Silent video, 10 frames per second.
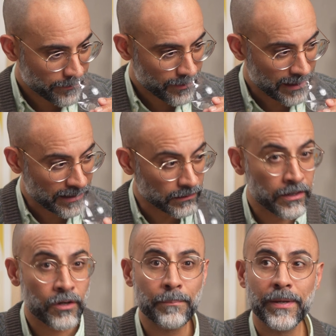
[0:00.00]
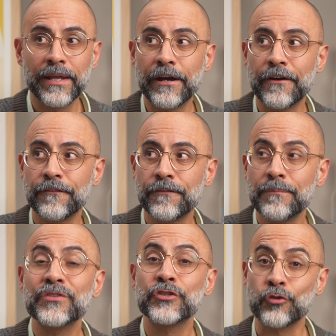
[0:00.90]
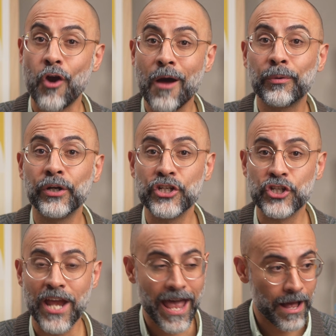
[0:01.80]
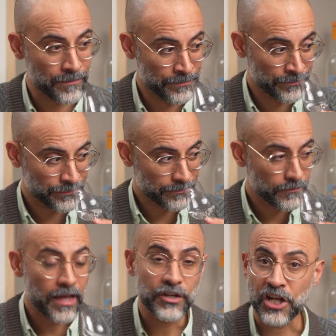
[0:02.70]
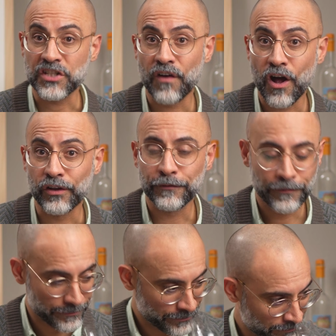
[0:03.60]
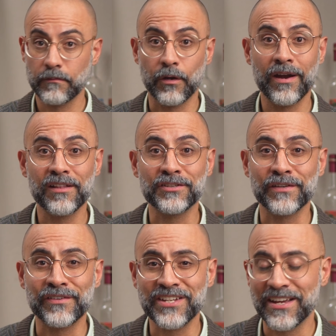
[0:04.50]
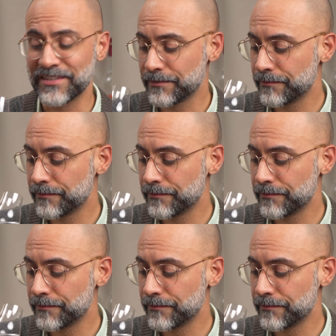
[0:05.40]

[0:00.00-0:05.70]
like a little bit of strawberry jam and a touch of olive. All right, let's give it a taste.